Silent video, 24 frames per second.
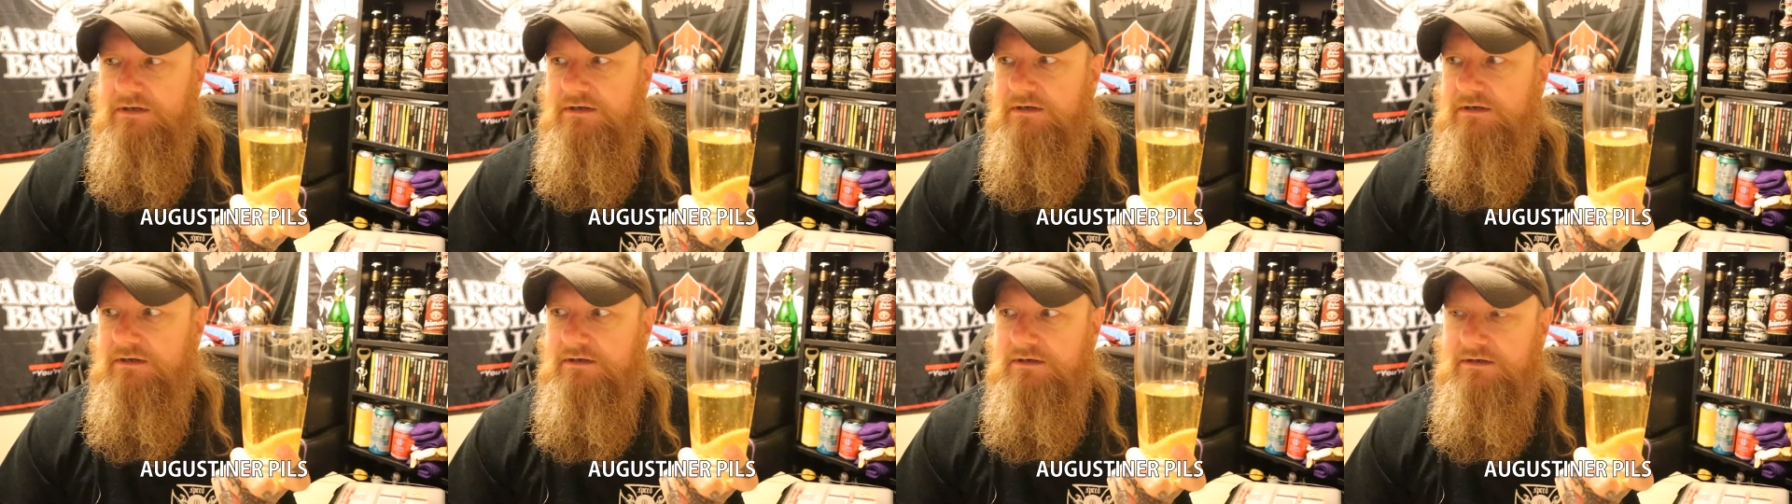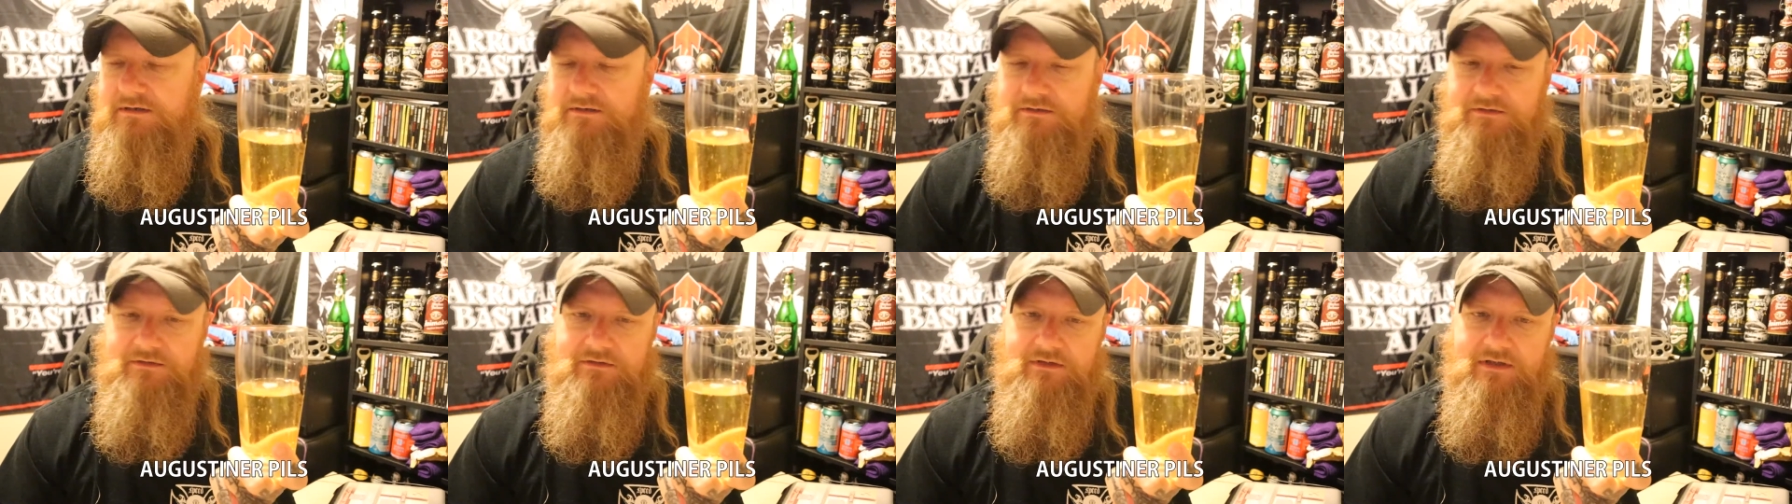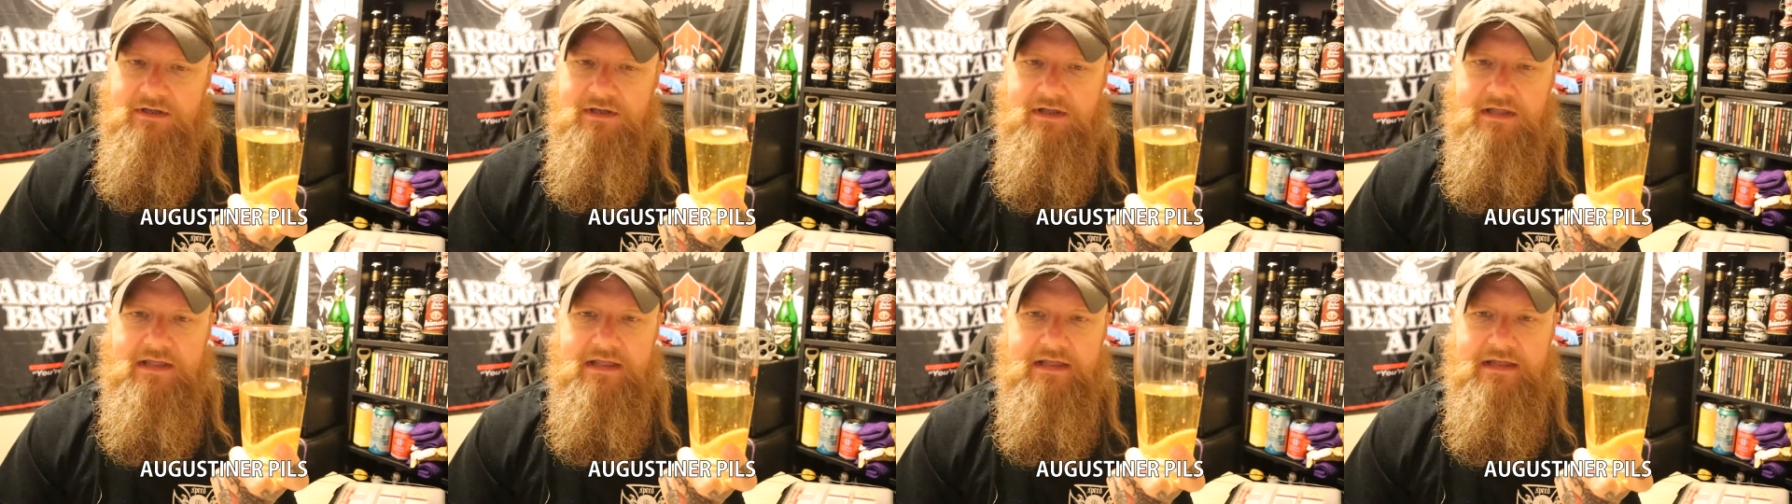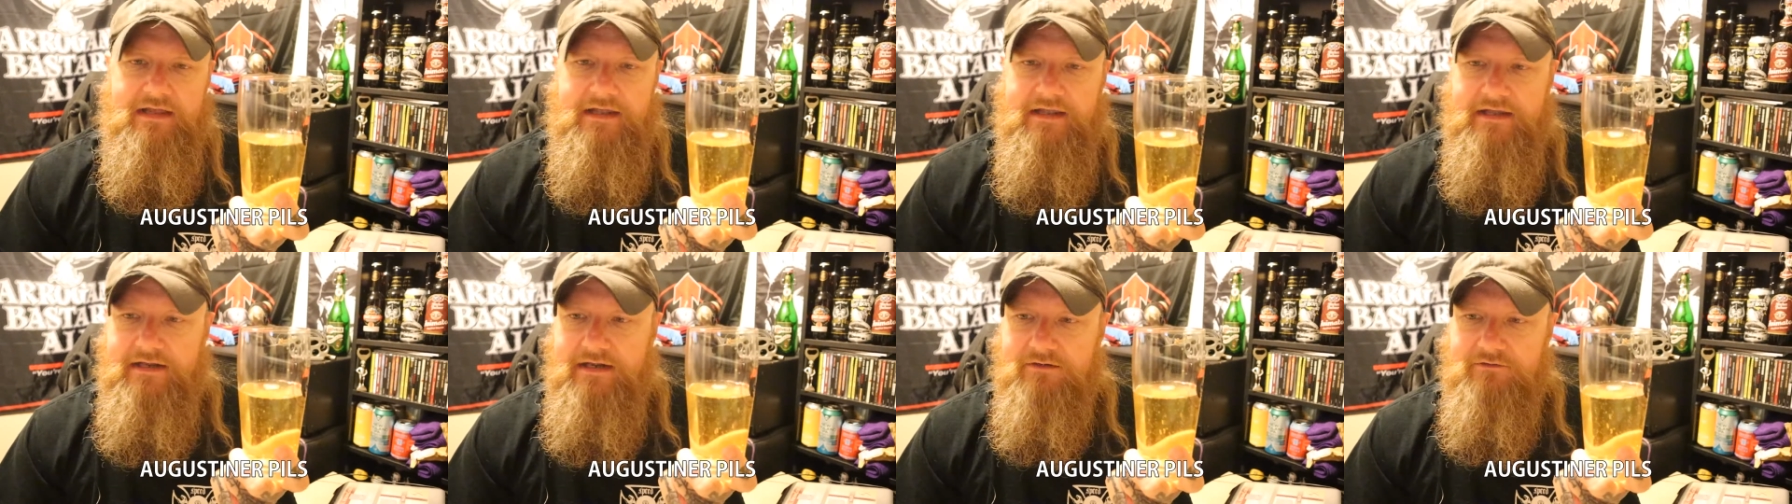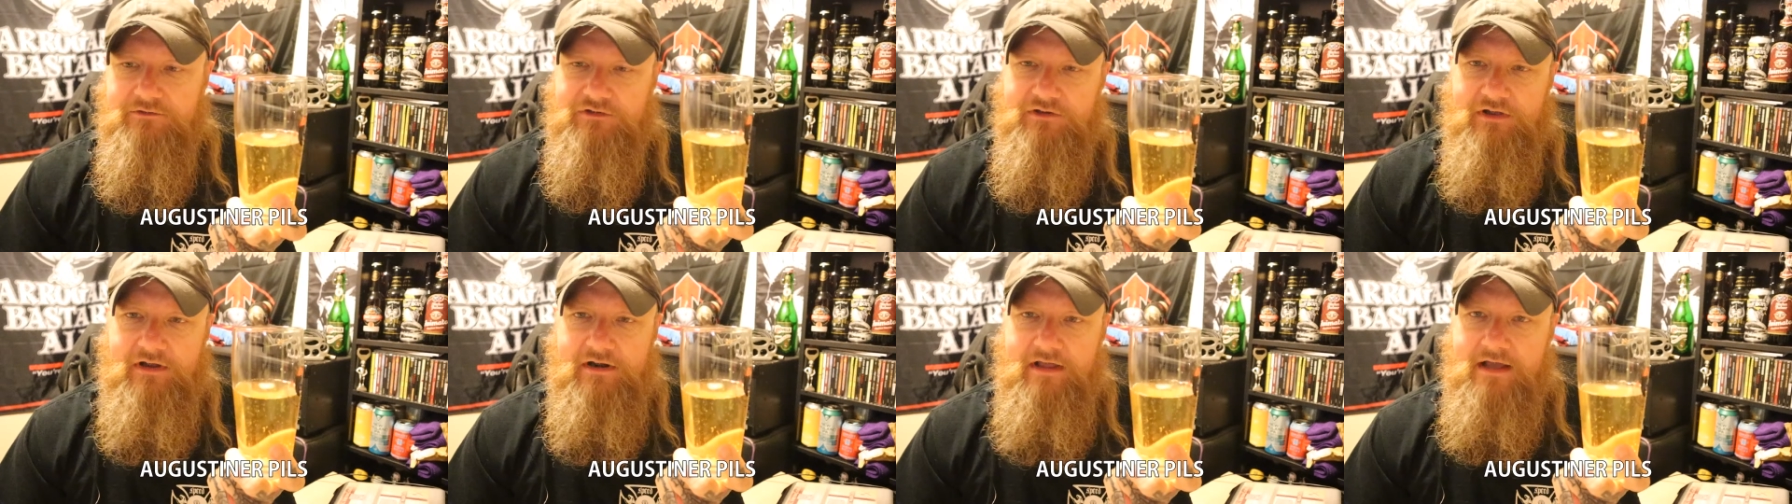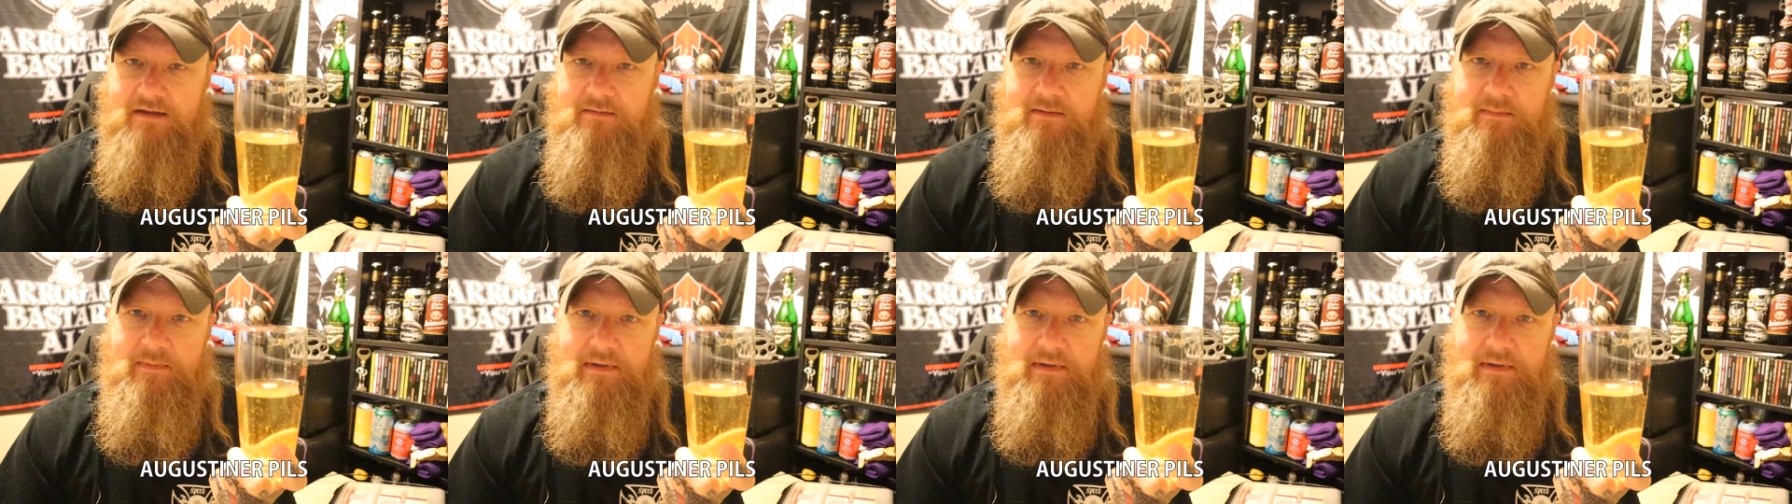he don't shut up